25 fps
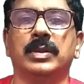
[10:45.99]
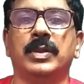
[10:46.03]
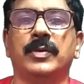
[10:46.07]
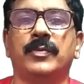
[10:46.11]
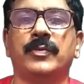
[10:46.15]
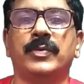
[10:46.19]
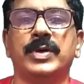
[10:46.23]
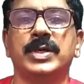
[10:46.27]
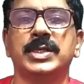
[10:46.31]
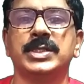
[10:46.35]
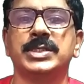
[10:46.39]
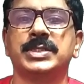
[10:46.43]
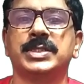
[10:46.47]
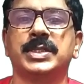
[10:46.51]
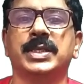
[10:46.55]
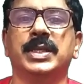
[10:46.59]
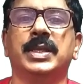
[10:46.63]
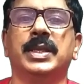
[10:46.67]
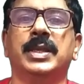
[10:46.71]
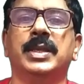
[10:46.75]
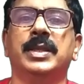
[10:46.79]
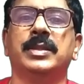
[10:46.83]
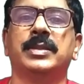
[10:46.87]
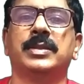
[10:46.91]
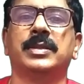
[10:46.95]
first thing
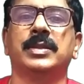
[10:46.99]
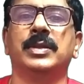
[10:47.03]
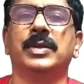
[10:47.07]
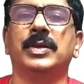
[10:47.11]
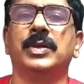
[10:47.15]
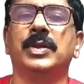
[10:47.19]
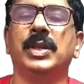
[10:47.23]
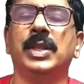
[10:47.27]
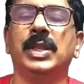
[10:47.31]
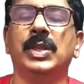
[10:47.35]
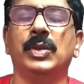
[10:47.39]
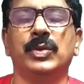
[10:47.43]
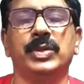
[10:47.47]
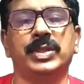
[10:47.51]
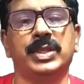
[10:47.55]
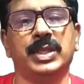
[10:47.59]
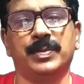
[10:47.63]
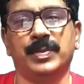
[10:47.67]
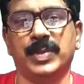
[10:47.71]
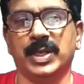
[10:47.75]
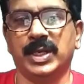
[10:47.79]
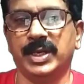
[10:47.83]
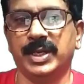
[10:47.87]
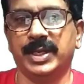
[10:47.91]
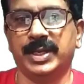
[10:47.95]
is
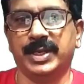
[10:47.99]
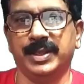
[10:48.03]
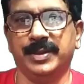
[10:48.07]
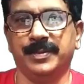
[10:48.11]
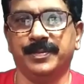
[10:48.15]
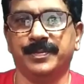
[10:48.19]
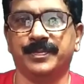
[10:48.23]
reusability,